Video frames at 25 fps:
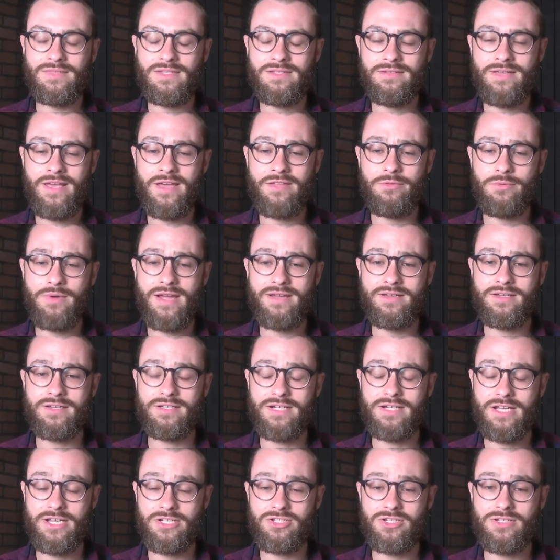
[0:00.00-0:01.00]
yeah, the
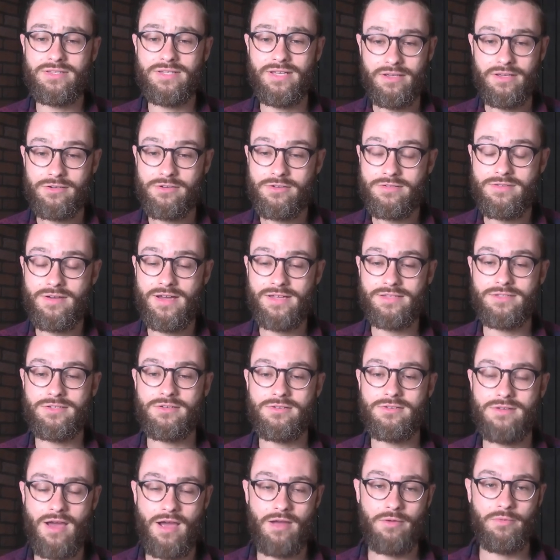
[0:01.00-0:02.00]
recognition that your thoughts
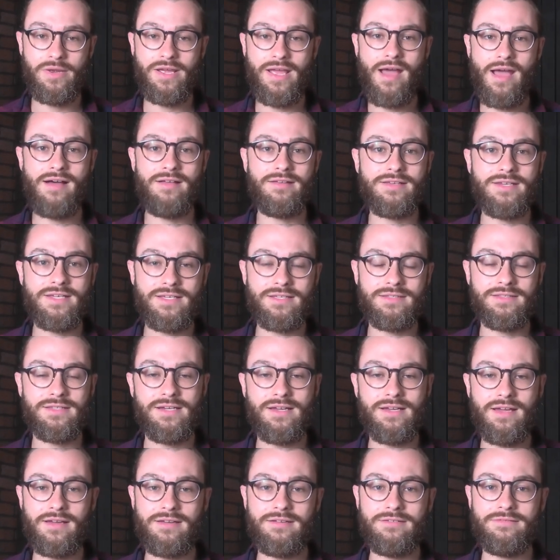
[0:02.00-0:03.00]
are not reality and the
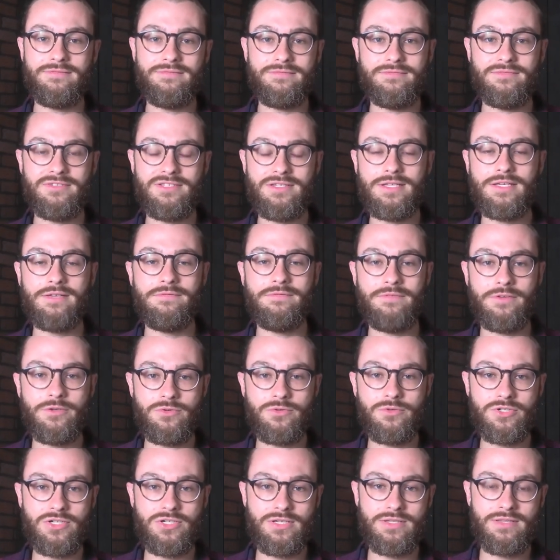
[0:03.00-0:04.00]
kind of
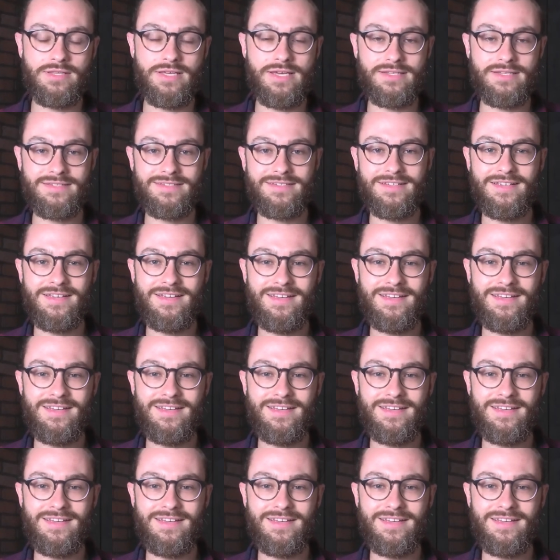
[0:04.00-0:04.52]
defusion that,